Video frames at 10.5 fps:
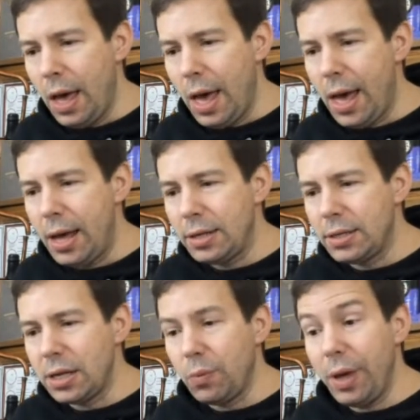
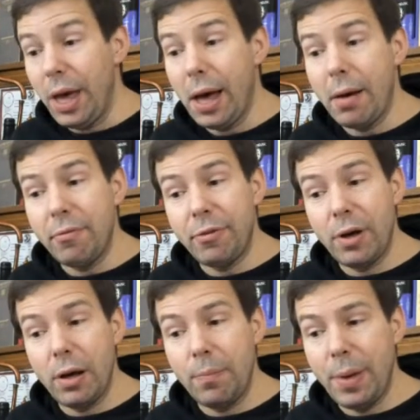And we have
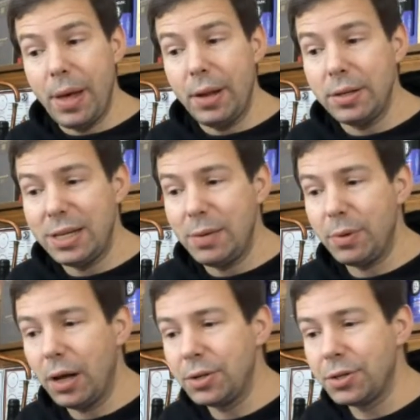Ben
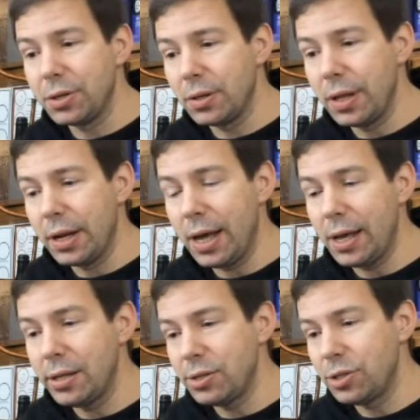Demon Hunter that
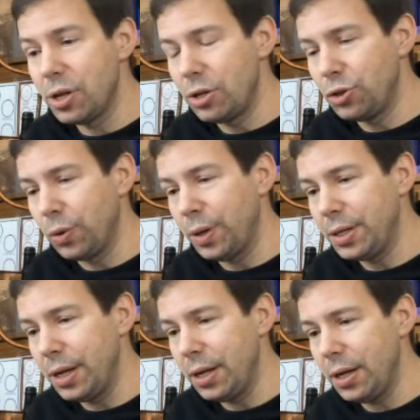has joined
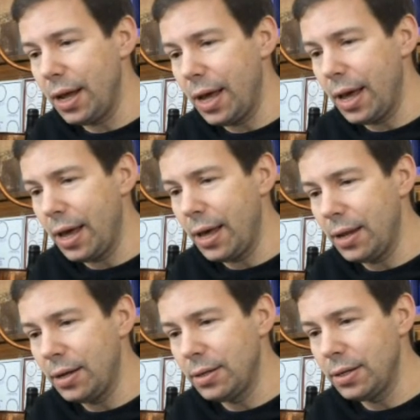in,
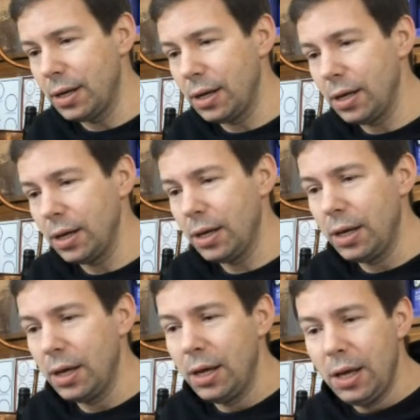and
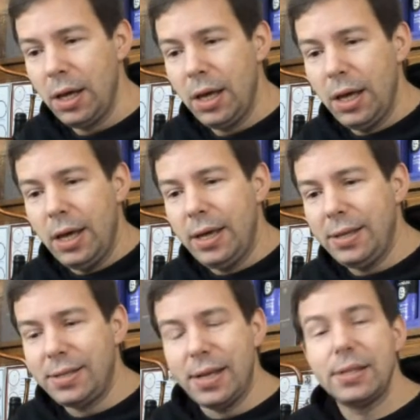he
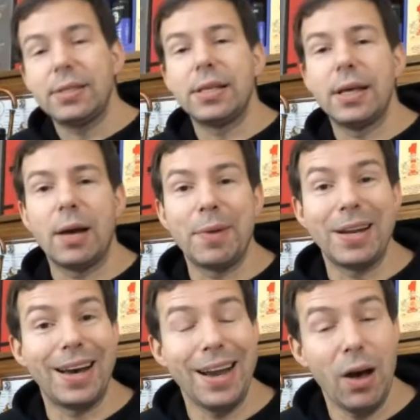says that I'm a
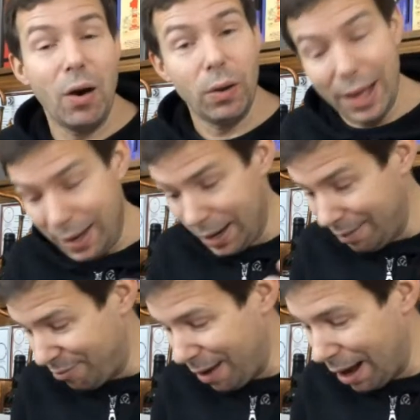night owl, and
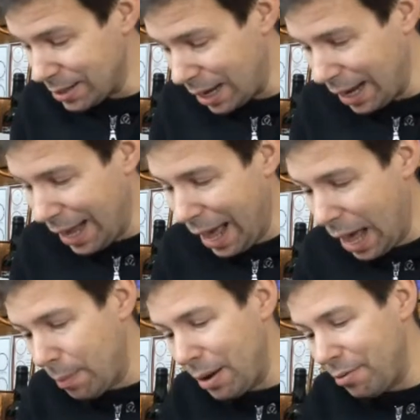in fact, I
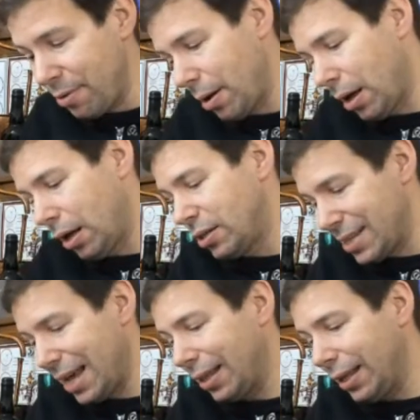am. And
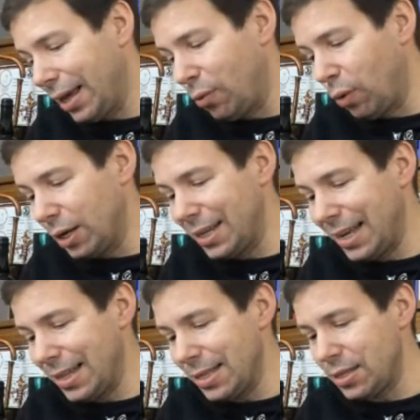sadly, I wanted to
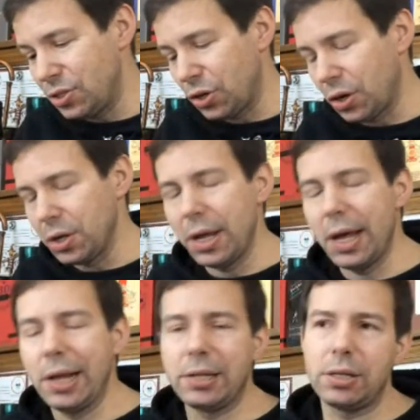get this started
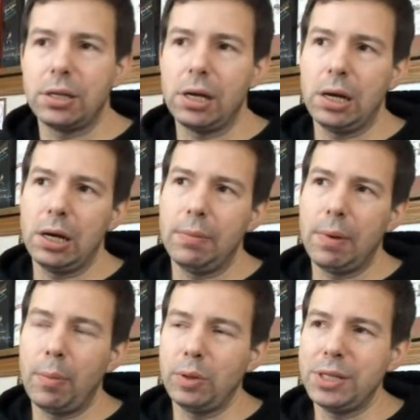at
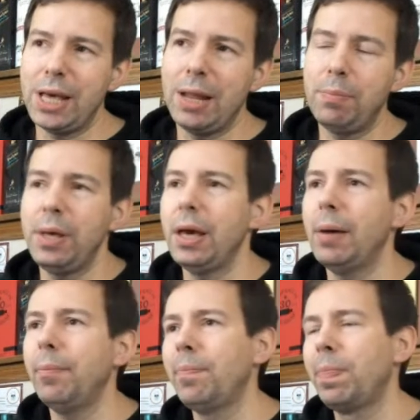about 10
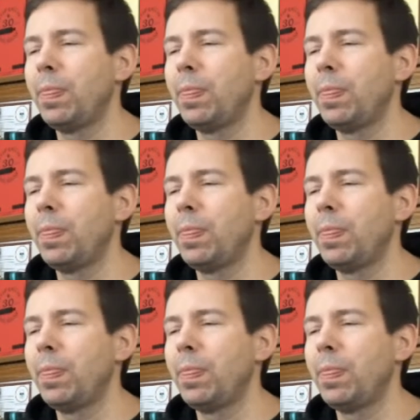p.m.,